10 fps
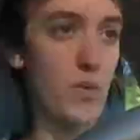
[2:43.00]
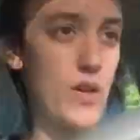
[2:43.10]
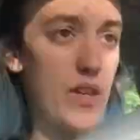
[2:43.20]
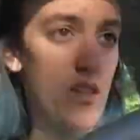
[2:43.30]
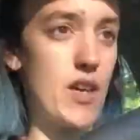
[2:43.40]

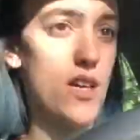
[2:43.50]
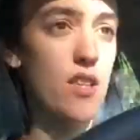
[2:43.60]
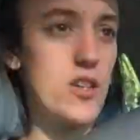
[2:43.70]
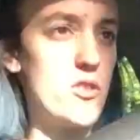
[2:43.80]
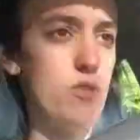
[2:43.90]
what,
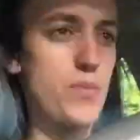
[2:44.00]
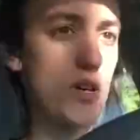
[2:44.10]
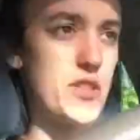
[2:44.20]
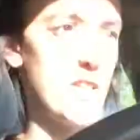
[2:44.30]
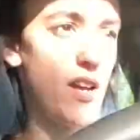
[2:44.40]
hello
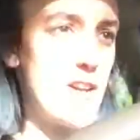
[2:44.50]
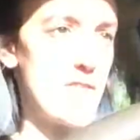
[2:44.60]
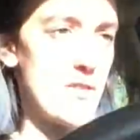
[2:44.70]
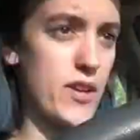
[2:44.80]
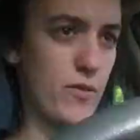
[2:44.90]
person, I
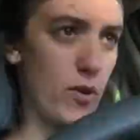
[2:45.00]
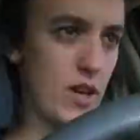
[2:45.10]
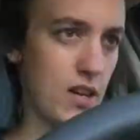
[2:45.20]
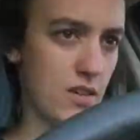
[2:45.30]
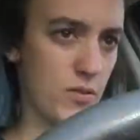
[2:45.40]
have the right of
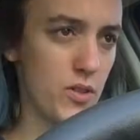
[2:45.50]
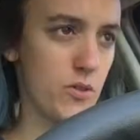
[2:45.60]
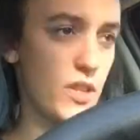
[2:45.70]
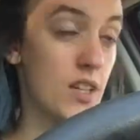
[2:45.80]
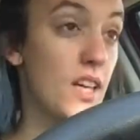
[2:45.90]
way,
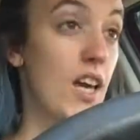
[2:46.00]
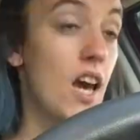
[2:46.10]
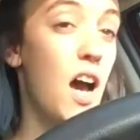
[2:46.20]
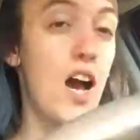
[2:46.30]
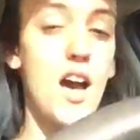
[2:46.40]
rude.
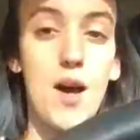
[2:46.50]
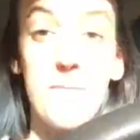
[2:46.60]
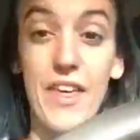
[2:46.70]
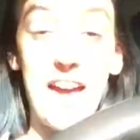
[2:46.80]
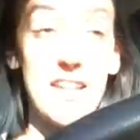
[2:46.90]

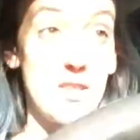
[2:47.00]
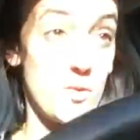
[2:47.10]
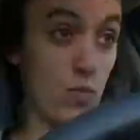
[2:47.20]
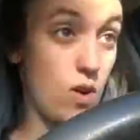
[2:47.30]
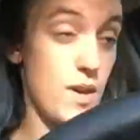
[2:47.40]
That is
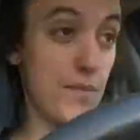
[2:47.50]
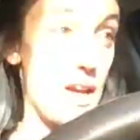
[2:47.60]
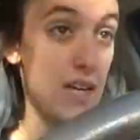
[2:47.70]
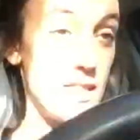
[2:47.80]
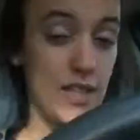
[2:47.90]
what
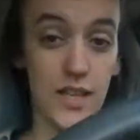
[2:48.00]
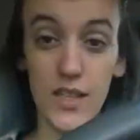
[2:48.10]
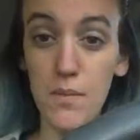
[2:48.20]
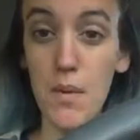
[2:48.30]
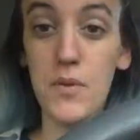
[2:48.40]
my
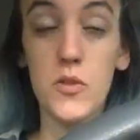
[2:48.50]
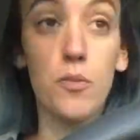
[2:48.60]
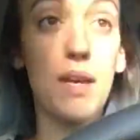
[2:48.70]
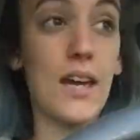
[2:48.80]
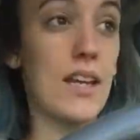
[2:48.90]
CSA members will
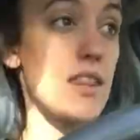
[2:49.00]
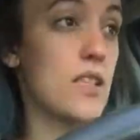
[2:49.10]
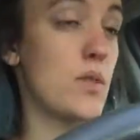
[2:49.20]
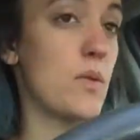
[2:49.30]
be getting this